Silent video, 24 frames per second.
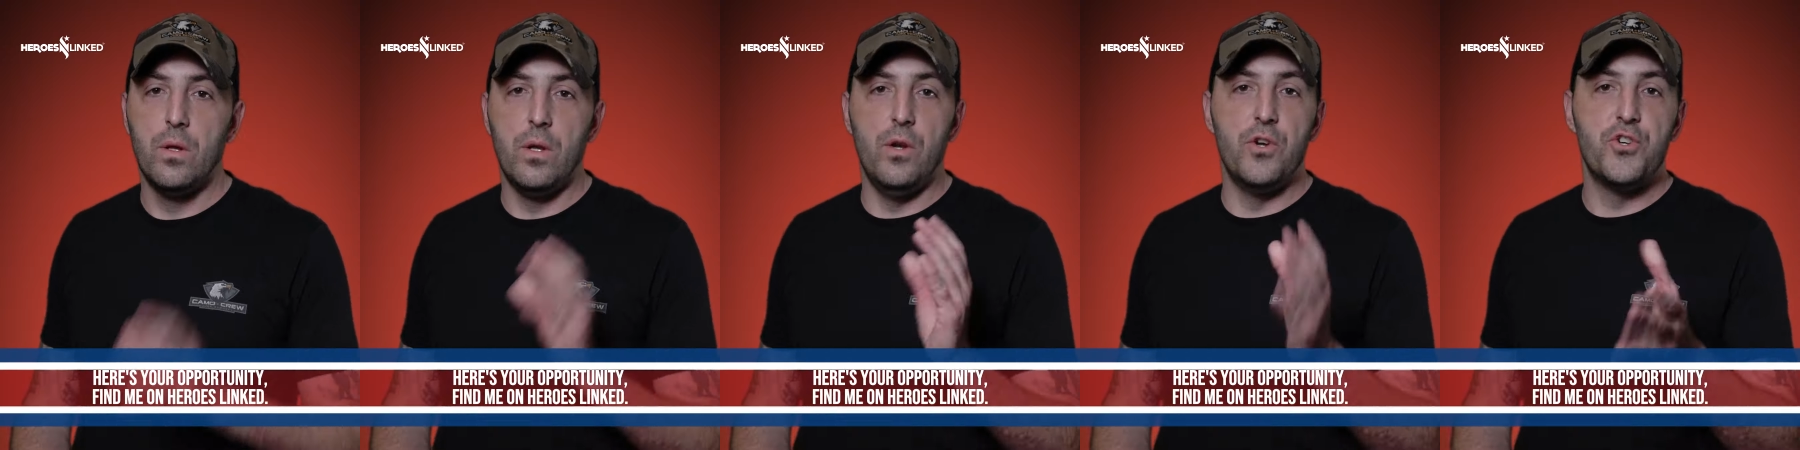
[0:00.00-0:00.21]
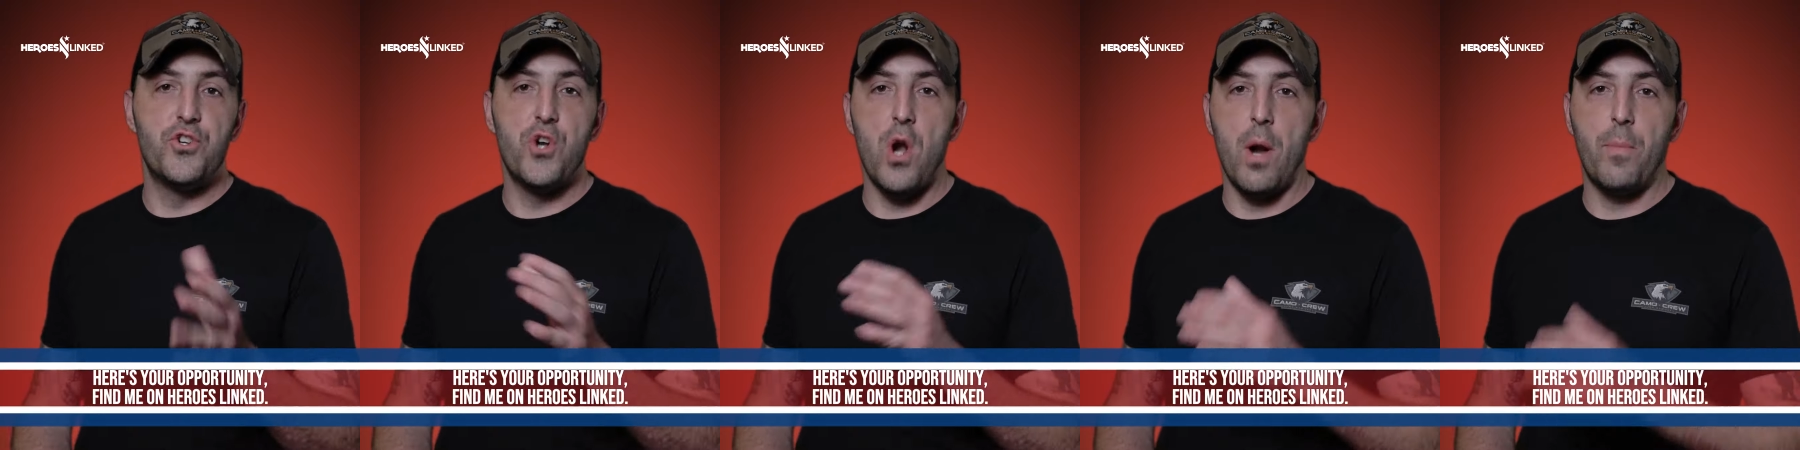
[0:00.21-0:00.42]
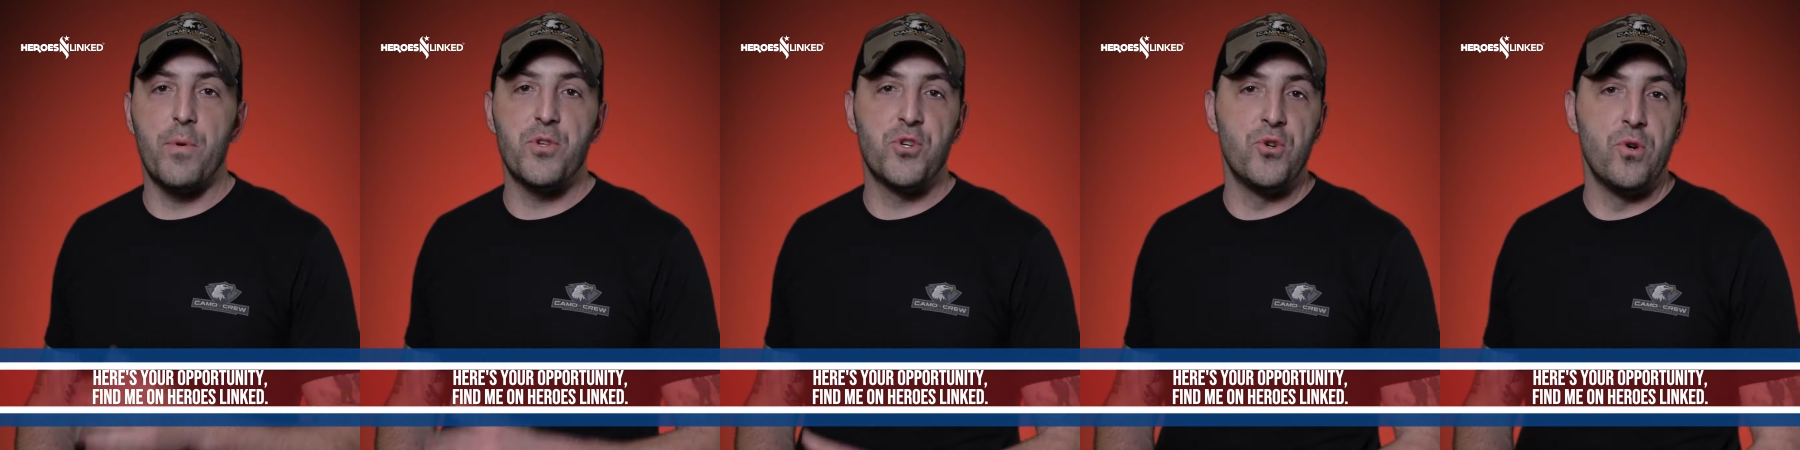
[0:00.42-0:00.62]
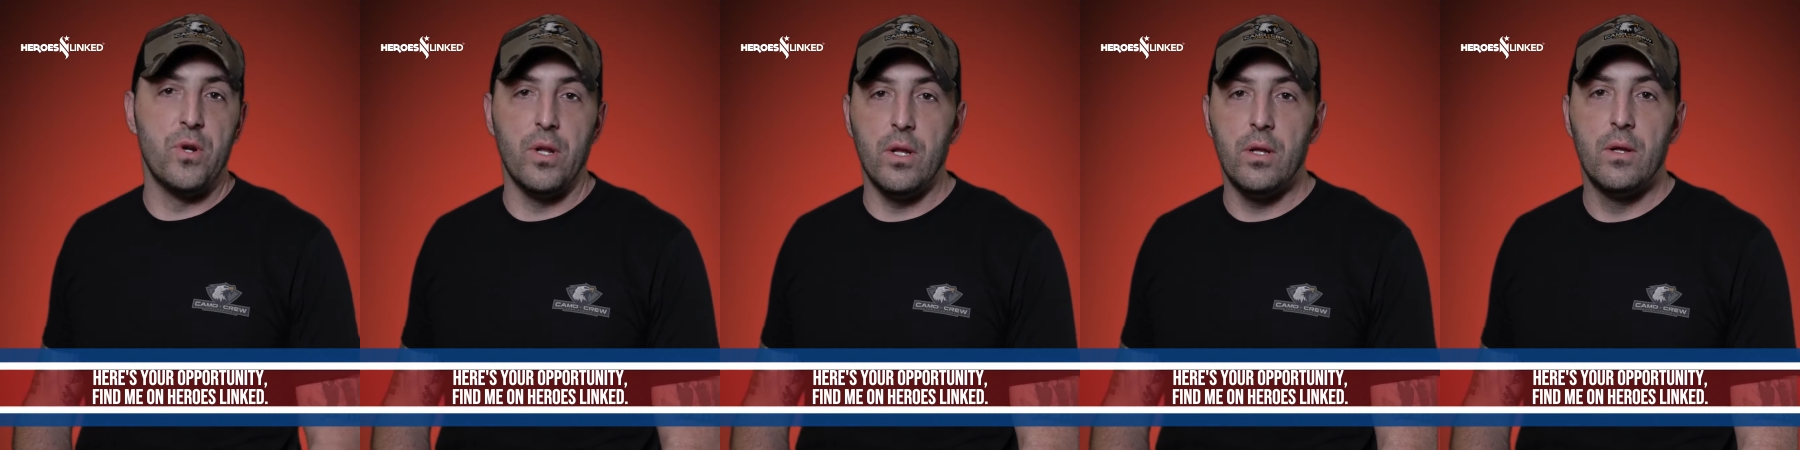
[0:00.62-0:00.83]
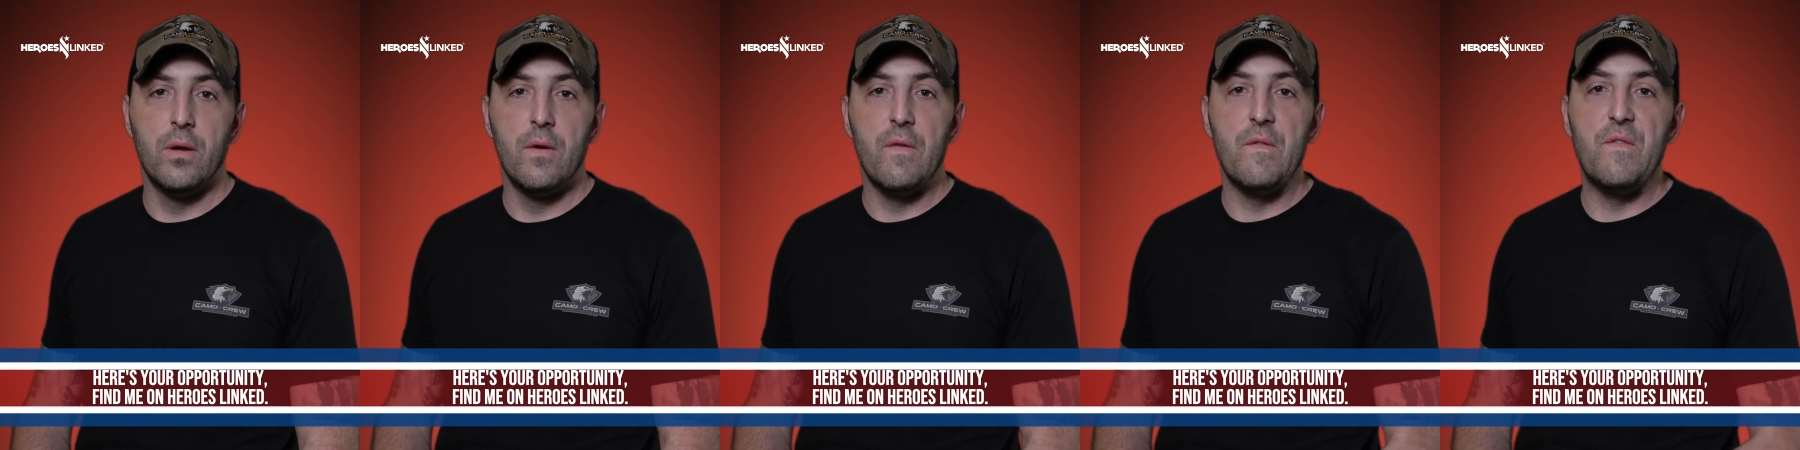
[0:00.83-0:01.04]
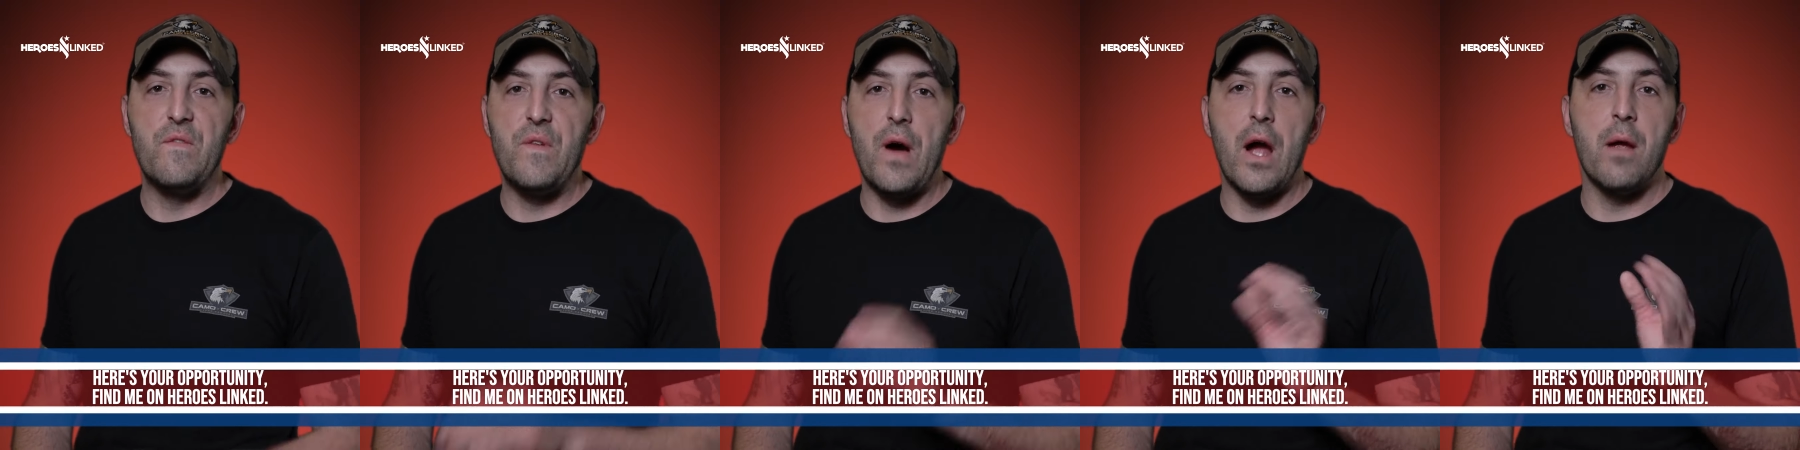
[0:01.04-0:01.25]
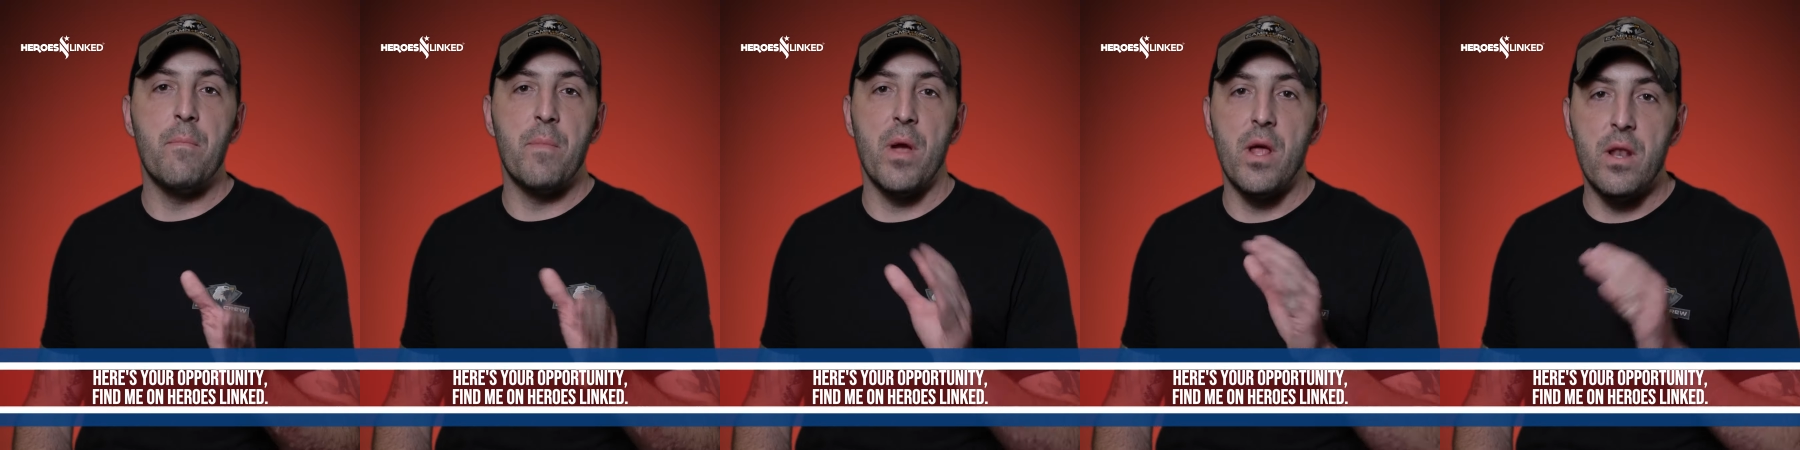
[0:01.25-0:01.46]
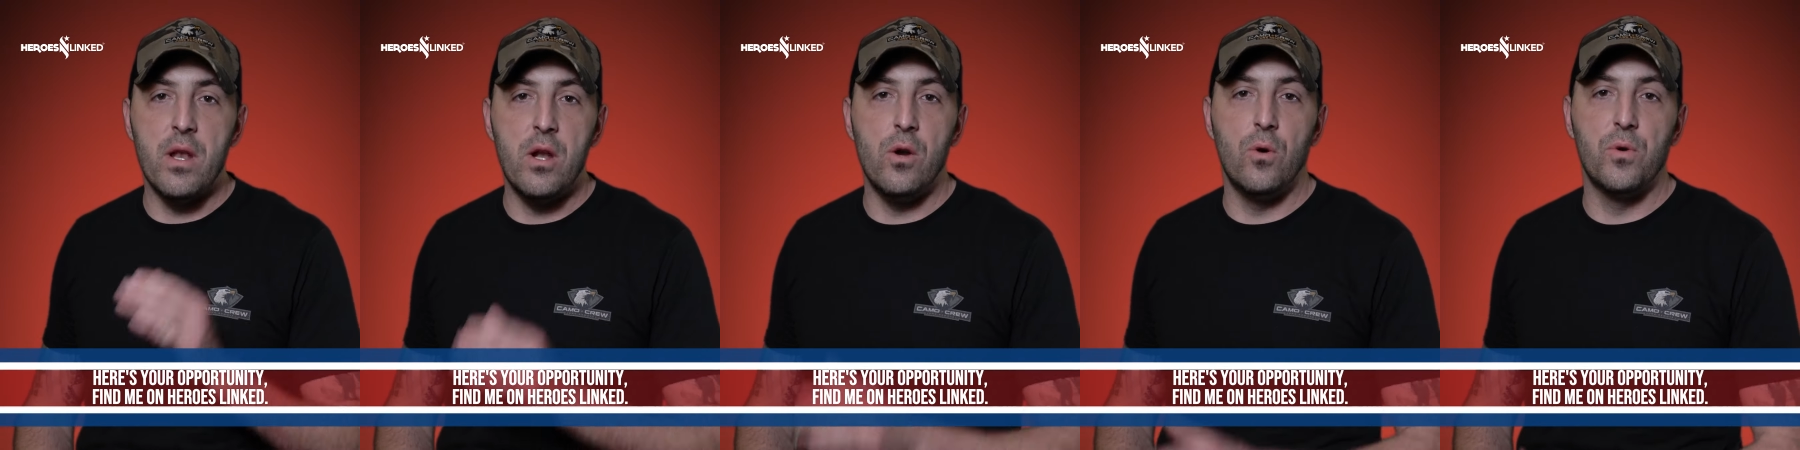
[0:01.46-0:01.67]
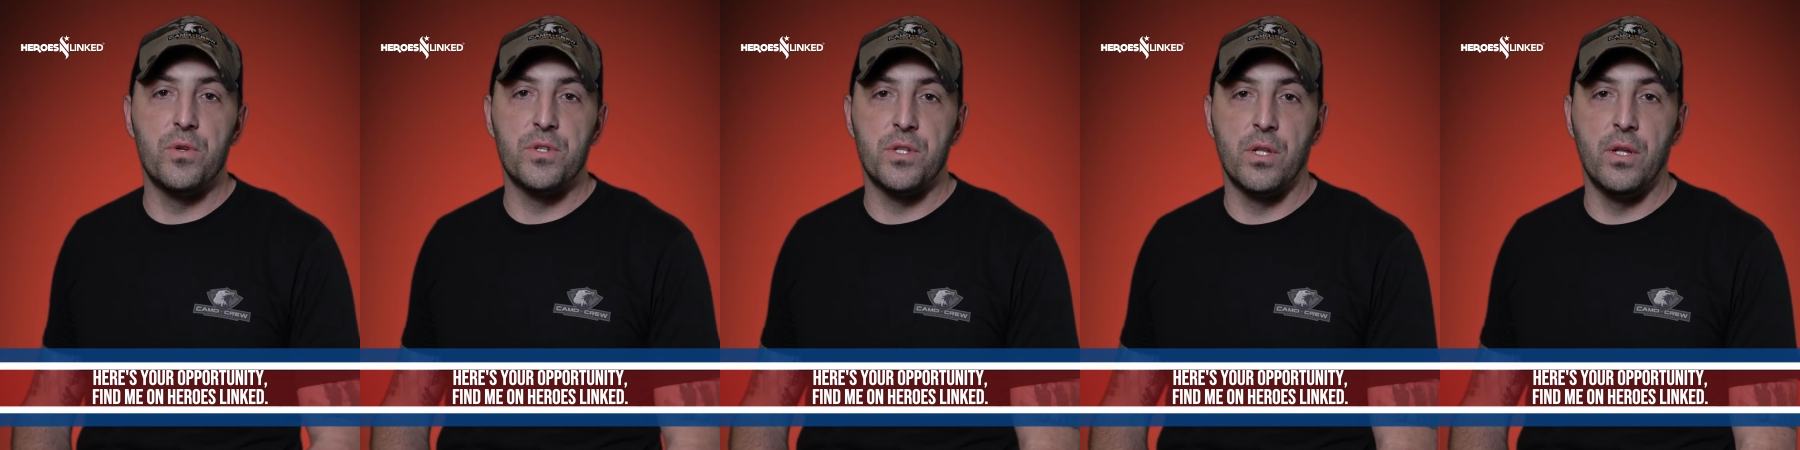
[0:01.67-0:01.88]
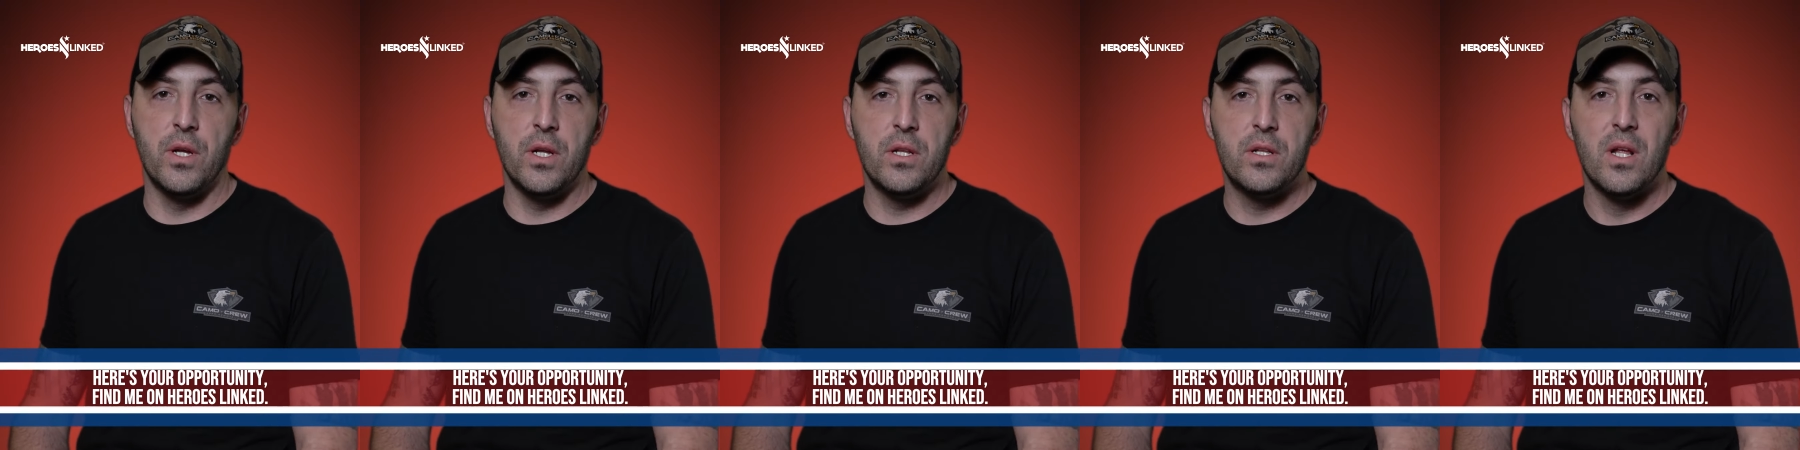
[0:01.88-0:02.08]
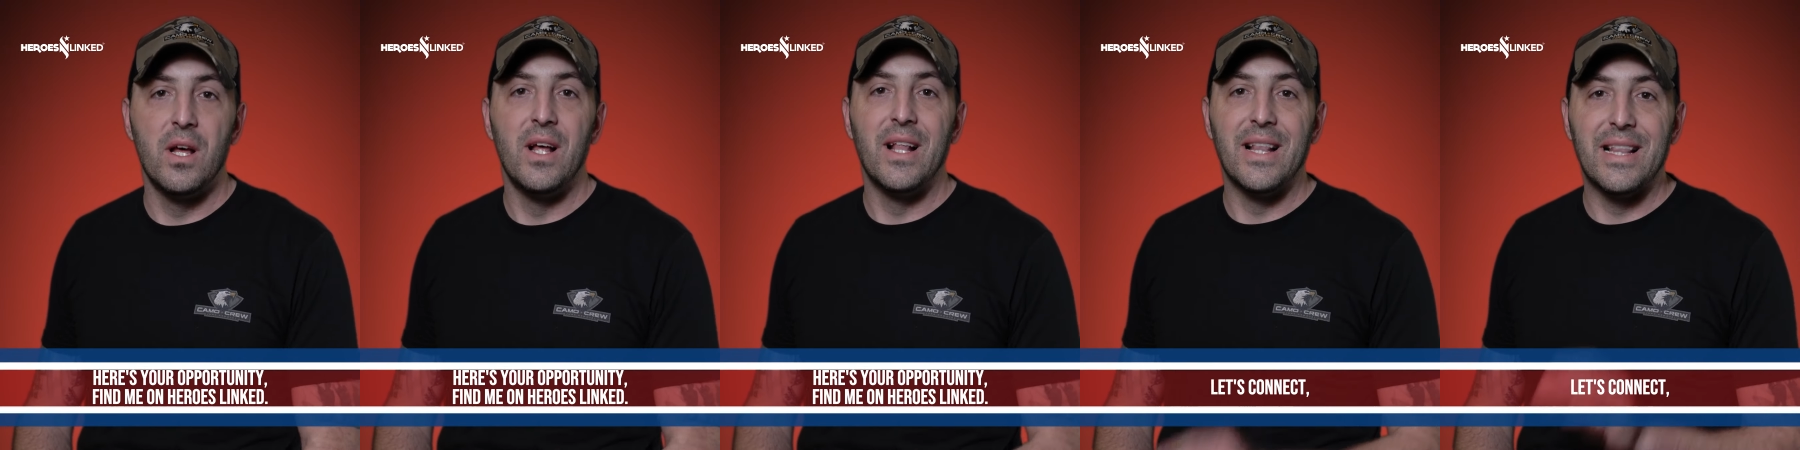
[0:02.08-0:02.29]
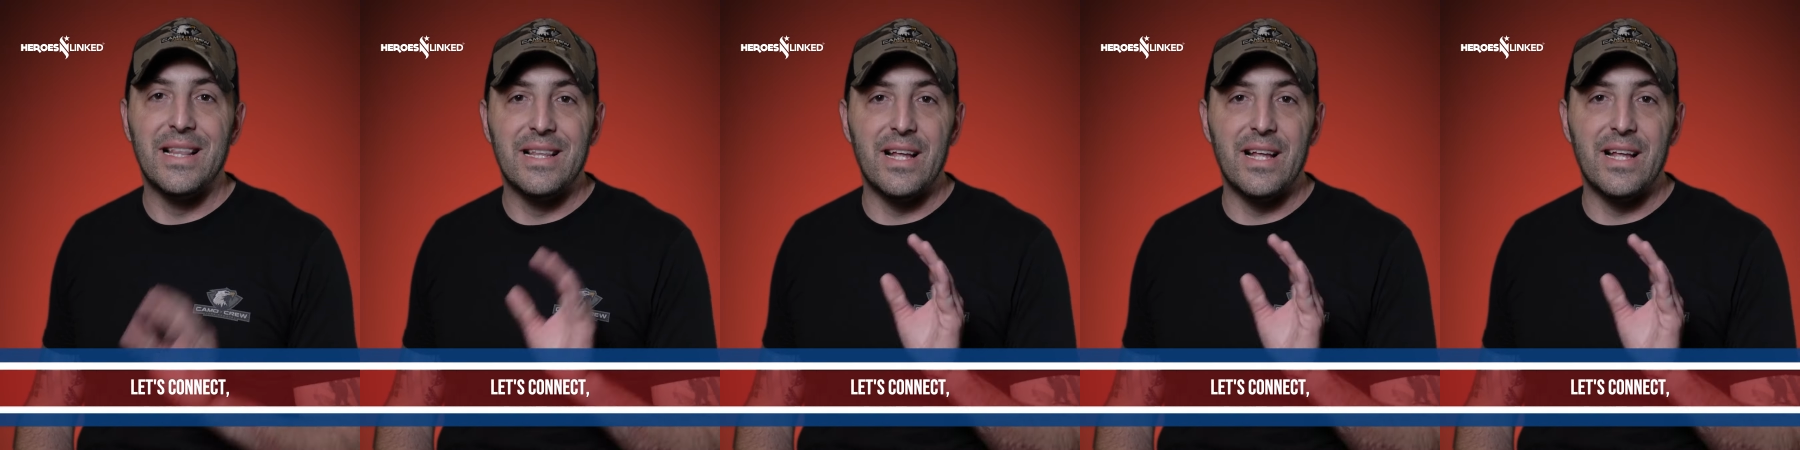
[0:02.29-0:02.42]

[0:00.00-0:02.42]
Here's your opportunity. 5-Man Heroes Linked.